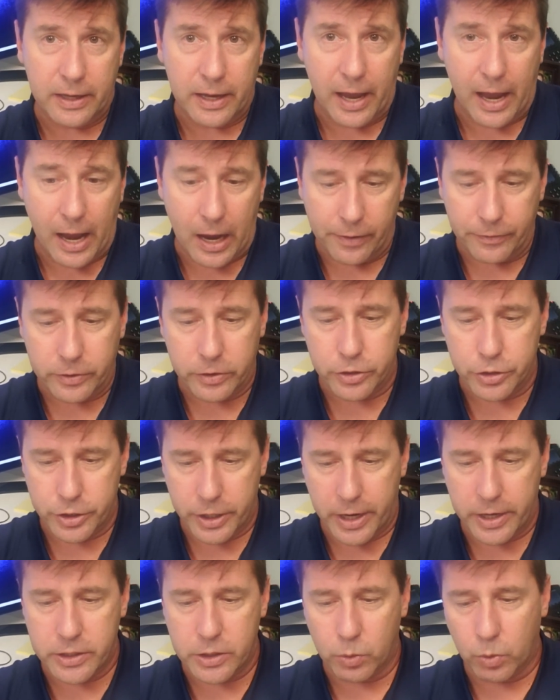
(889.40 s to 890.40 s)
after
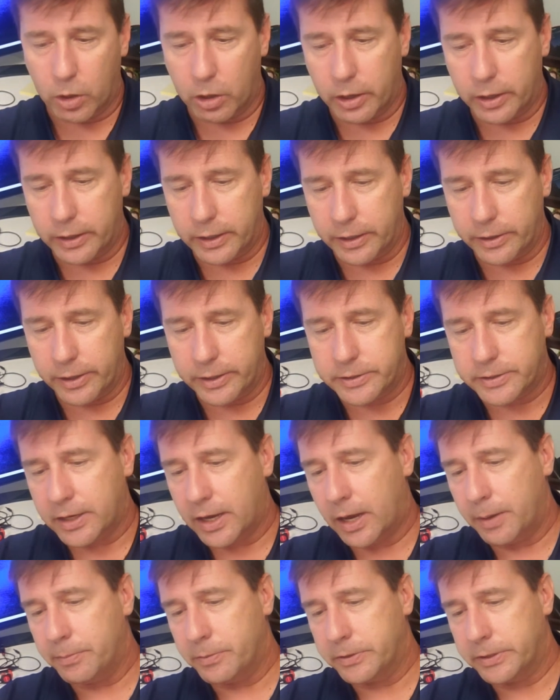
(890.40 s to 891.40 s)
January and this
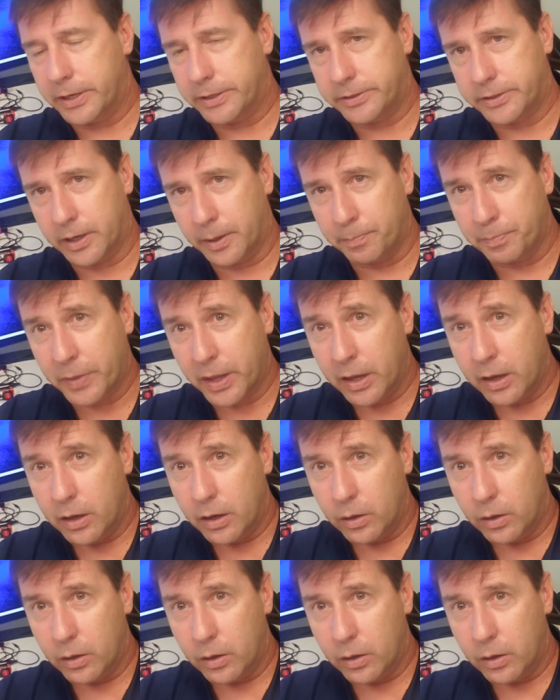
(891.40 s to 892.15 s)
time sets up,